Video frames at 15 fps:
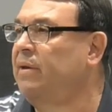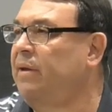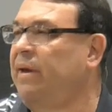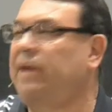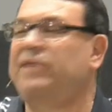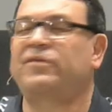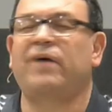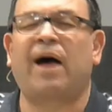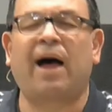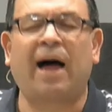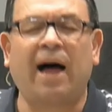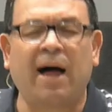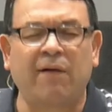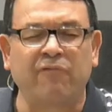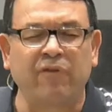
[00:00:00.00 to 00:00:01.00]
It is
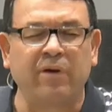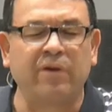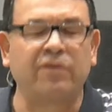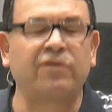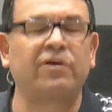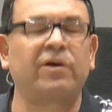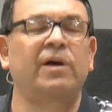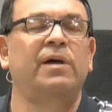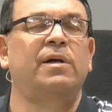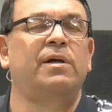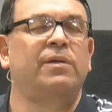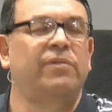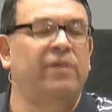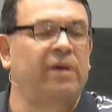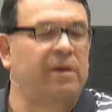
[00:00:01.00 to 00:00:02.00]
obvious
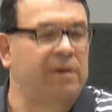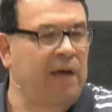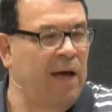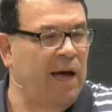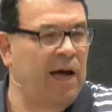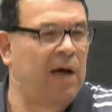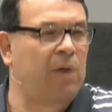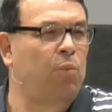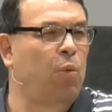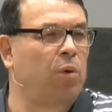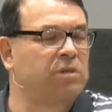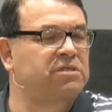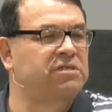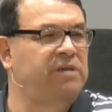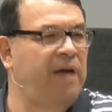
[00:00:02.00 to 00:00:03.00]
that God
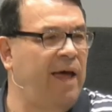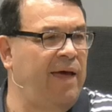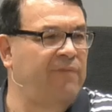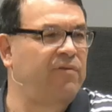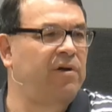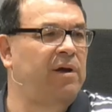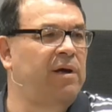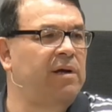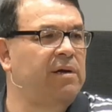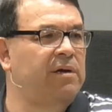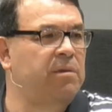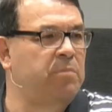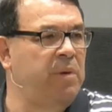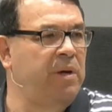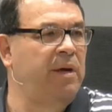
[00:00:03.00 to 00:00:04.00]
wants David to
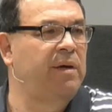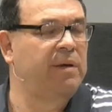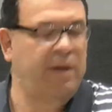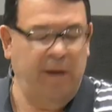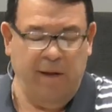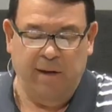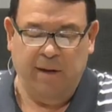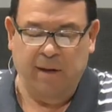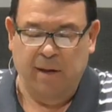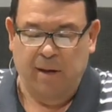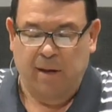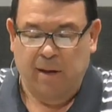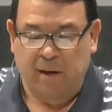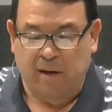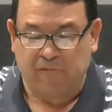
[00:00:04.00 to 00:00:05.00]
be king
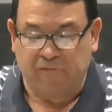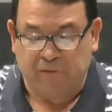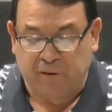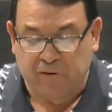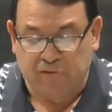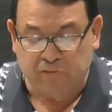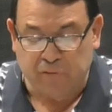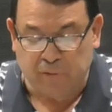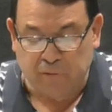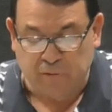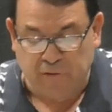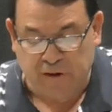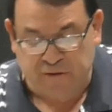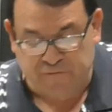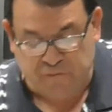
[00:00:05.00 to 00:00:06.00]
of Israel.
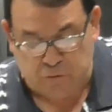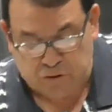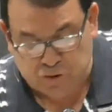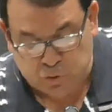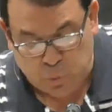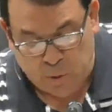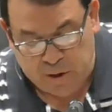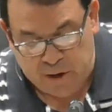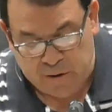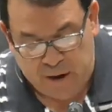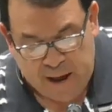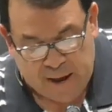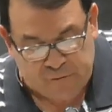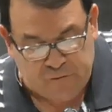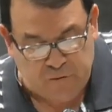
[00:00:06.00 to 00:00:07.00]
Therefore, swear
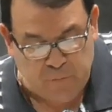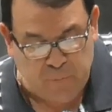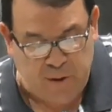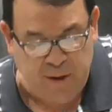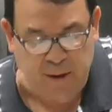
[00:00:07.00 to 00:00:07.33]
now to me